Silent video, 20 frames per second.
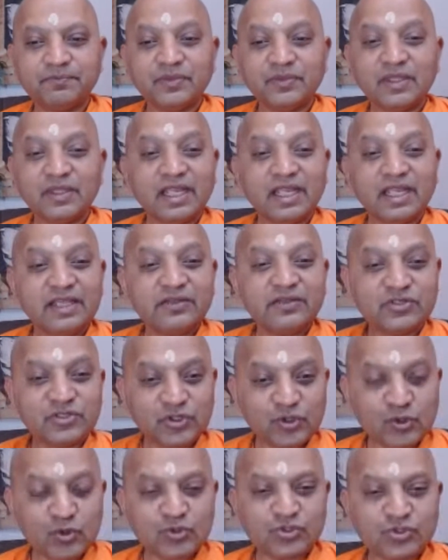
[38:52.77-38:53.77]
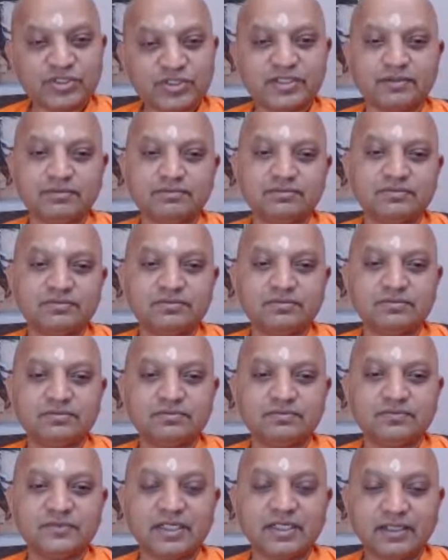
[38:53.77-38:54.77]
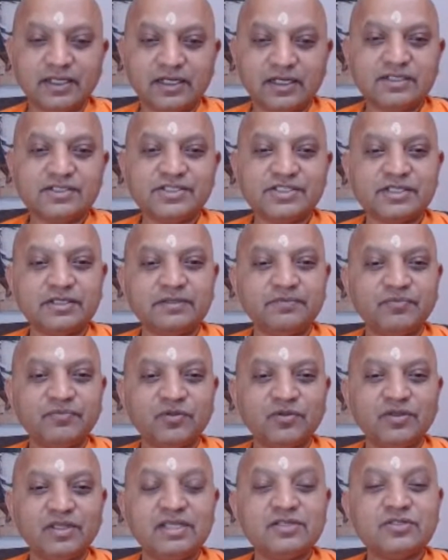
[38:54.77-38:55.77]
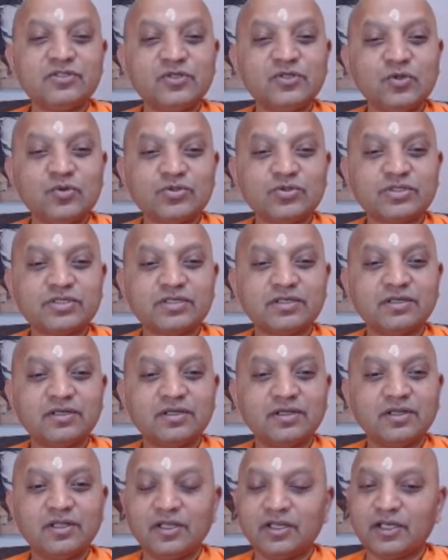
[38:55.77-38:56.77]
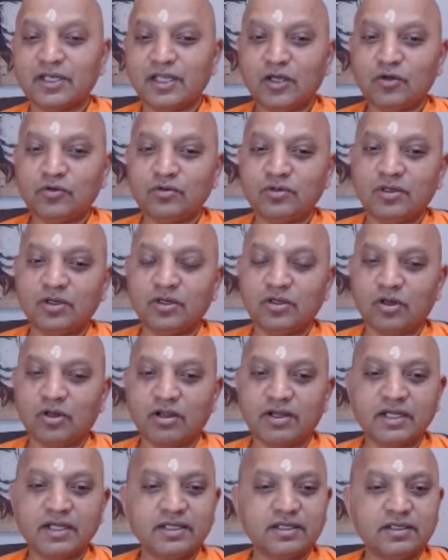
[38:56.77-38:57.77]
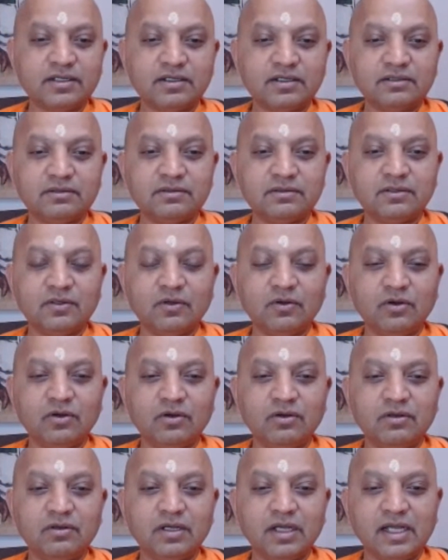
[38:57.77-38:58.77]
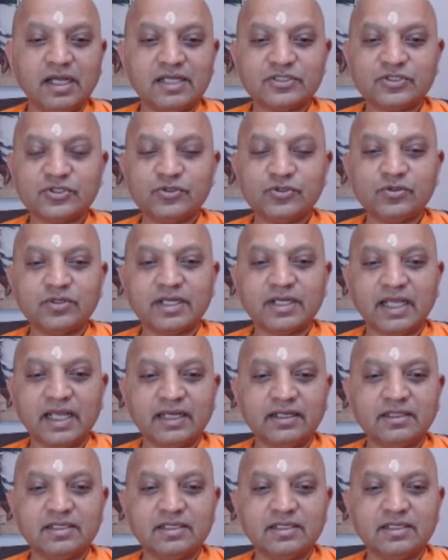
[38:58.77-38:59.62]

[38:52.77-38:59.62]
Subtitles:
is used, that energy is used. Now, a rocket has to carry the